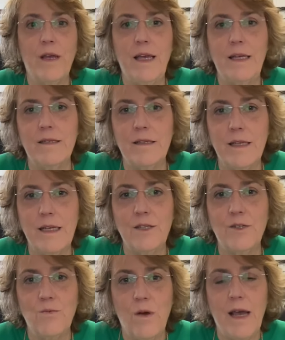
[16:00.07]
easily
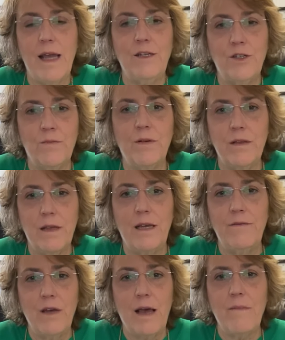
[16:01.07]
swayed to
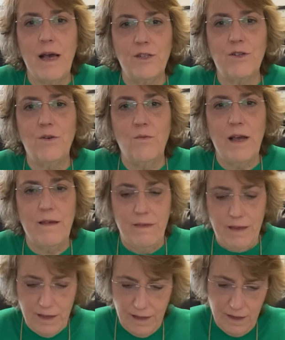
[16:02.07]
believe that magical way of
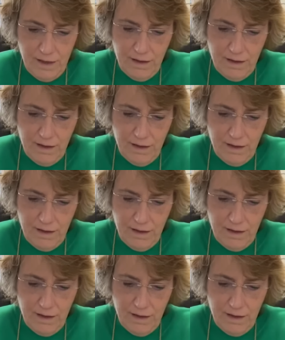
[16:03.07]
thinking.